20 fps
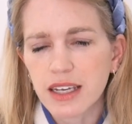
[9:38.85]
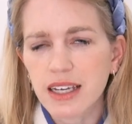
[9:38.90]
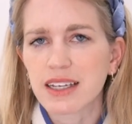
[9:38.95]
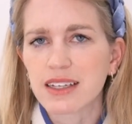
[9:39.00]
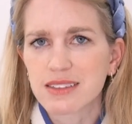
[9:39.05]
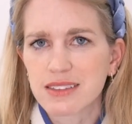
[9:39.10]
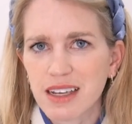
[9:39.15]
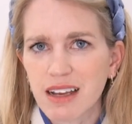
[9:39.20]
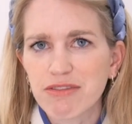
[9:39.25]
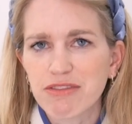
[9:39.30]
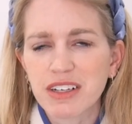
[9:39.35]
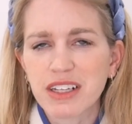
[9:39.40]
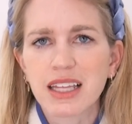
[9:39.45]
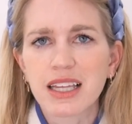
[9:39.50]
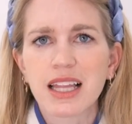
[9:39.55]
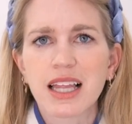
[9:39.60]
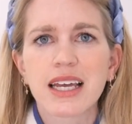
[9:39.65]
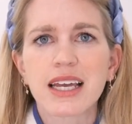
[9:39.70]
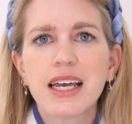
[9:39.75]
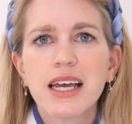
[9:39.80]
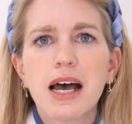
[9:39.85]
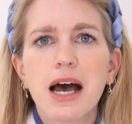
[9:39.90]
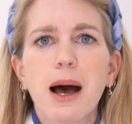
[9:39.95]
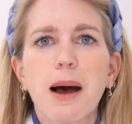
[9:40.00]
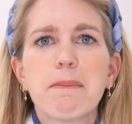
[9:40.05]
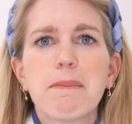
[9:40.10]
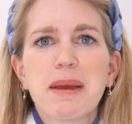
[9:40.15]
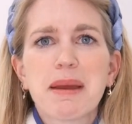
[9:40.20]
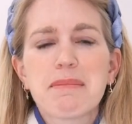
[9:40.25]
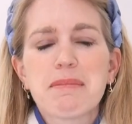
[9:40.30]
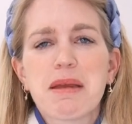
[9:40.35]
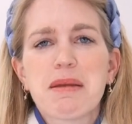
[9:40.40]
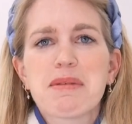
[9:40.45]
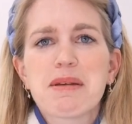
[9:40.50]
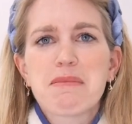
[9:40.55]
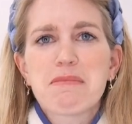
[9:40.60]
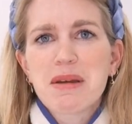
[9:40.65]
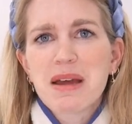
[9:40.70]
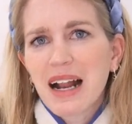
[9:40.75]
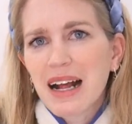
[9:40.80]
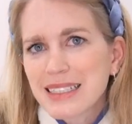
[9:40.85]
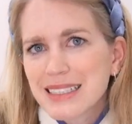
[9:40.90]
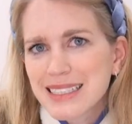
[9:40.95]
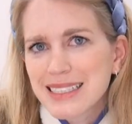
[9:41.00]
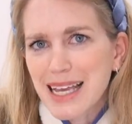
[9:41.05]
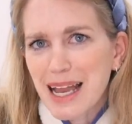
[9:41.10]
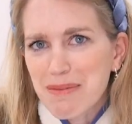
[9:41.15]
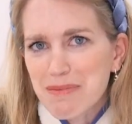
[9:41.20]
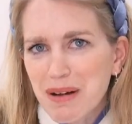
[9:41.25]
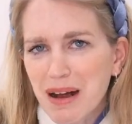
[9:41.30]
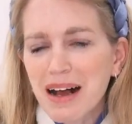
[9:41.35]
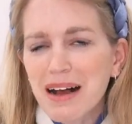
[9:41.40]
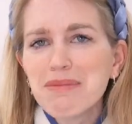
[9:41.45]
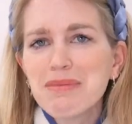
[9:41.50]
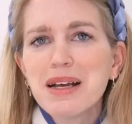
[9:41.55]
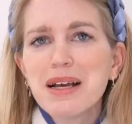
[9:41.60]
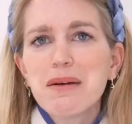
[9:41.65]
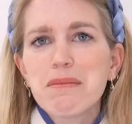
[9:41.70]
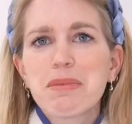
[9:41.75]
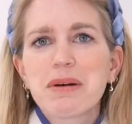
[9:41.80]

Like it's definitely like a bit, maybe a bit, a step up,